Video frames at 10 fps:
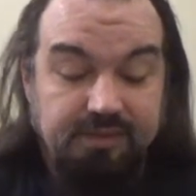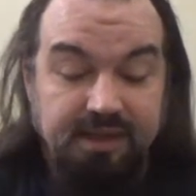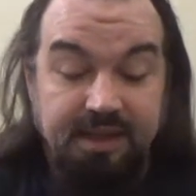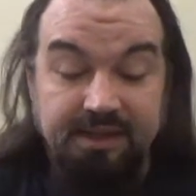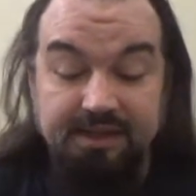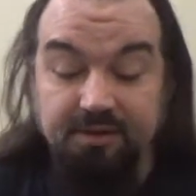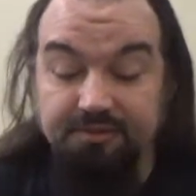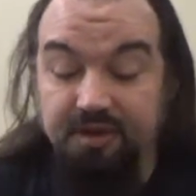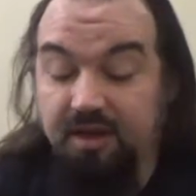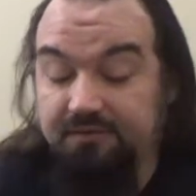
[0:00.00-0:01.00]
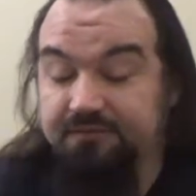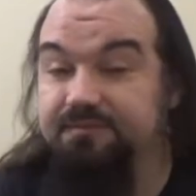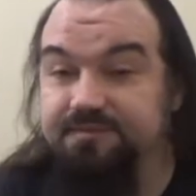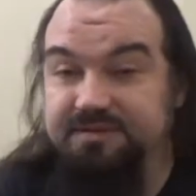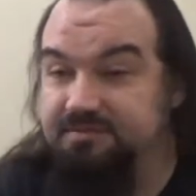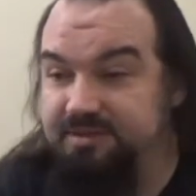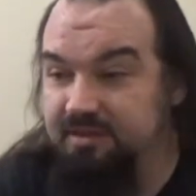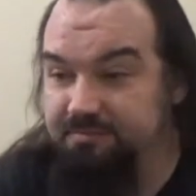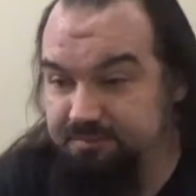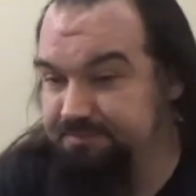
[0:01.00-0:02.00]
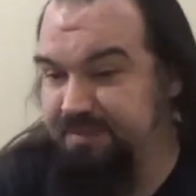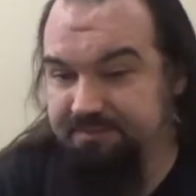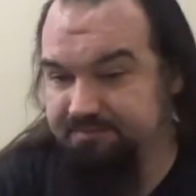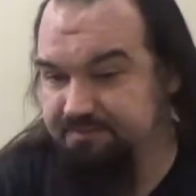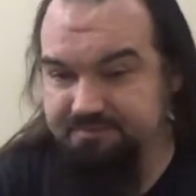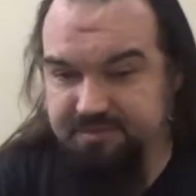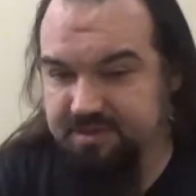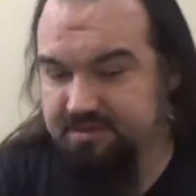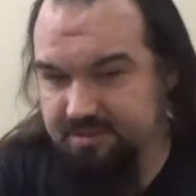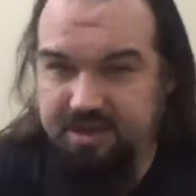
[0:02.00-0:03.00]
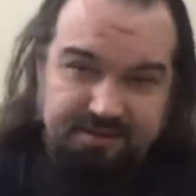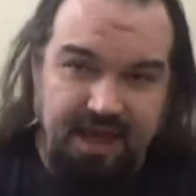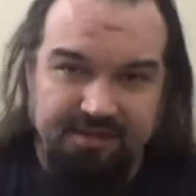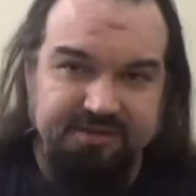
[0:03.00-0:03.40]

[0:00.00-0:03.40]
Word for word: And he goes off to, you know, to get his ass